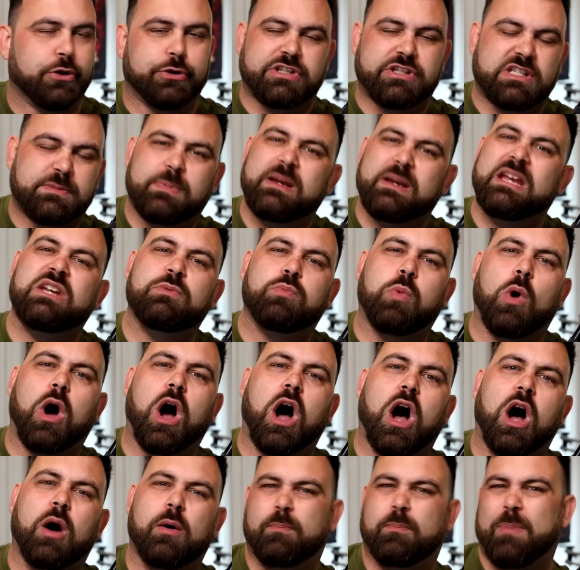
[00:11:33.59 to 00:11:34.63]
or Speed
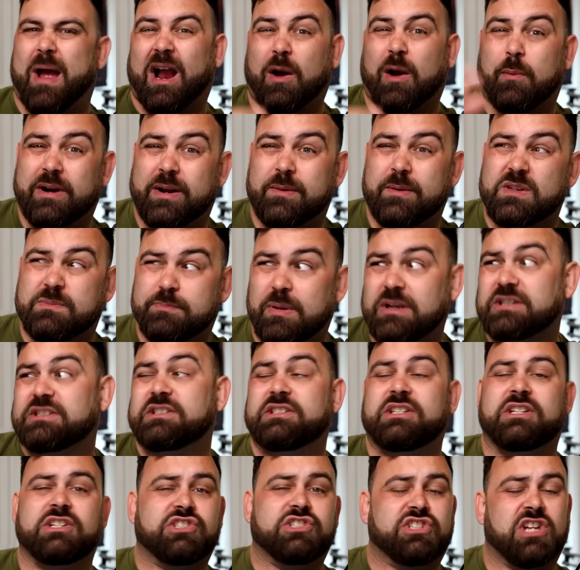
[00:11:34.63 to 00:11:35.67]
War back when it was
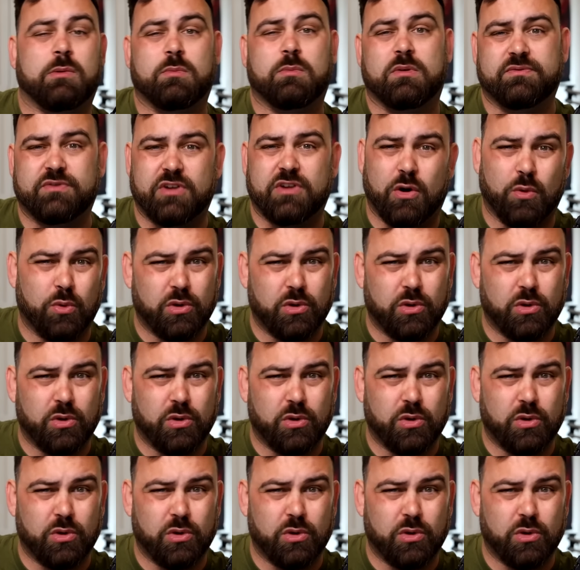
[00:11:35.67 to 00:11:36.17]
busted as shit with no,